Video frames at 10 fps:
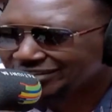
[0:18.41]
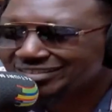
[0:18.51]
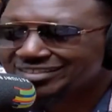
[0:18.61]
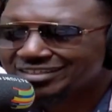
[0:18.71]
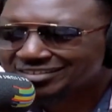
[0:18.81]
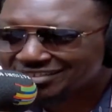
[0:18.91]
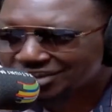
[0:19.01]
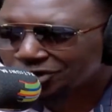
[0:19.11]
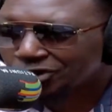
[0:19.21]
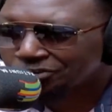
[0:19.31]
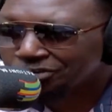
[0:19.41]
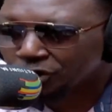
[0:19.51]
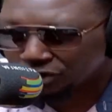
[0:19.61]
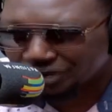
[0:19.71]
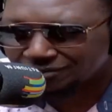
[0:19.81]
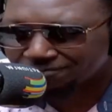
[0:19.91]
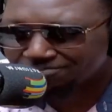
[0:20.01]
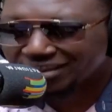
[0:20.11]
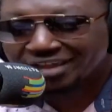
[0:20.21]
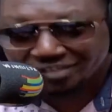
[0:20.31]
Just get sick or broke.
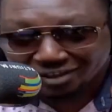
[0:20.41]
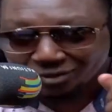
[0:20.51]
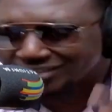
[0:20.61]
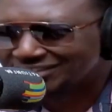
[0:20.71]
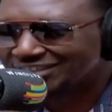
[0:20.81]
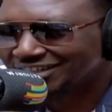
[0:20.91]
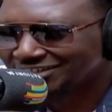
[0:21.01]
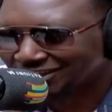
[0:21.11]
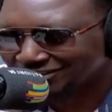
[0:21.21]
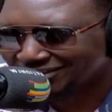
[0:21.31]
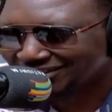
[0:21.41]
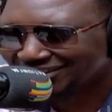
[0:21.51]
And then you can see the dust.